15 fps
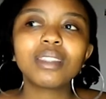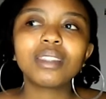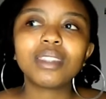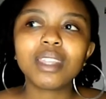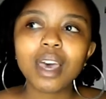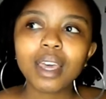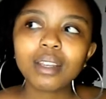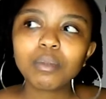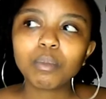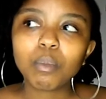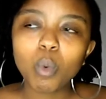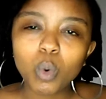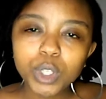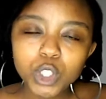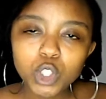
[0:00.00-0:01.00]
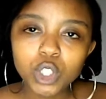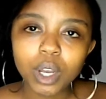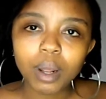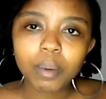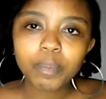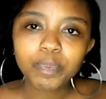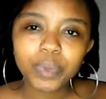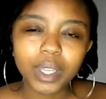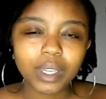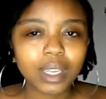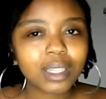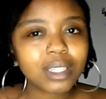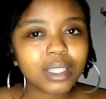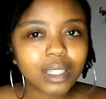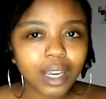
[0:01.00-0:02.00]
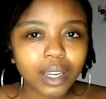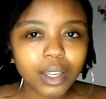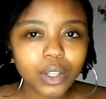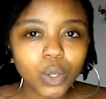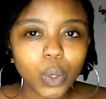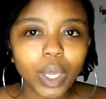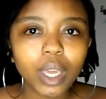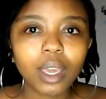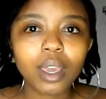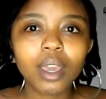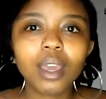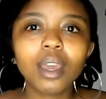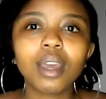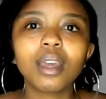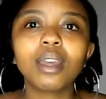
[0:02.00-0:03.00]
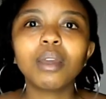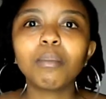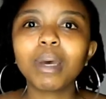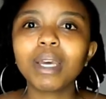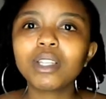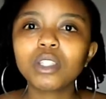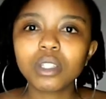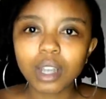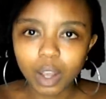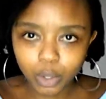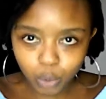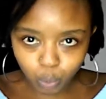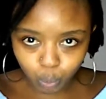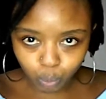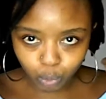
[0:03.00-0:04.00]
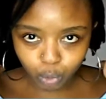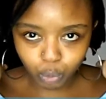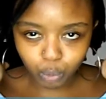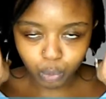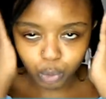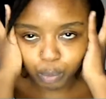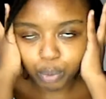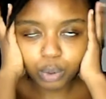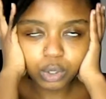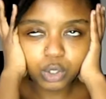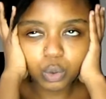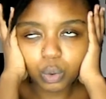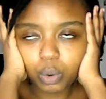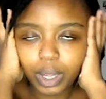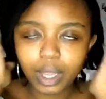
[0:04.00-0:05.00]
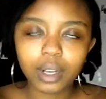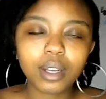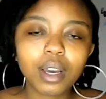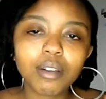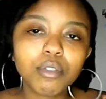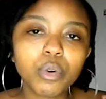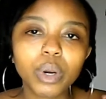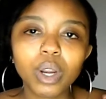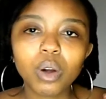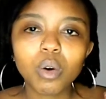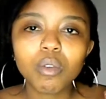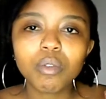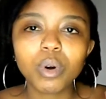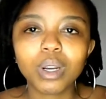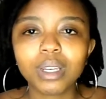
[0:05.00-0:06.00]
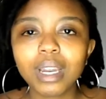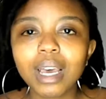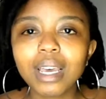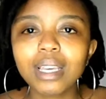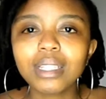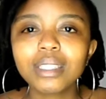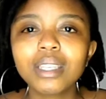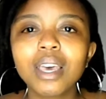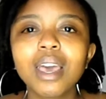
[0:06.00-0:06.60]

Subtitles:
that moisture that gets stuck in your hair, imagine now you put your head covering over at night,